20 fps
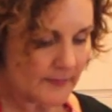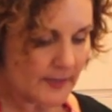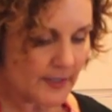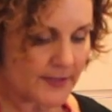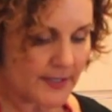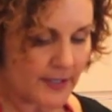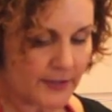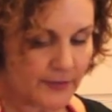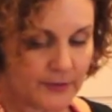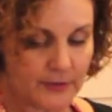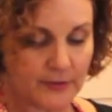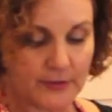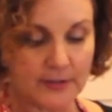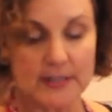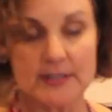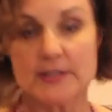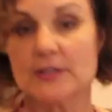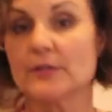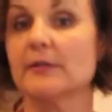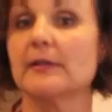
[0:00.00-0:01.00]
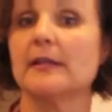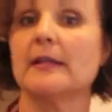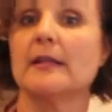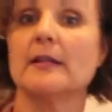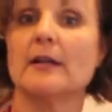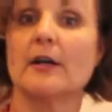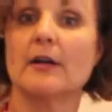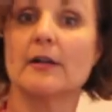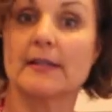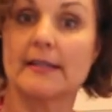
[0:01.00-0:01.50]
The other ingredients you'll
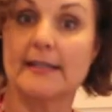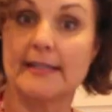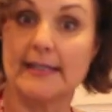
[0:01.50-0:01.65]
need are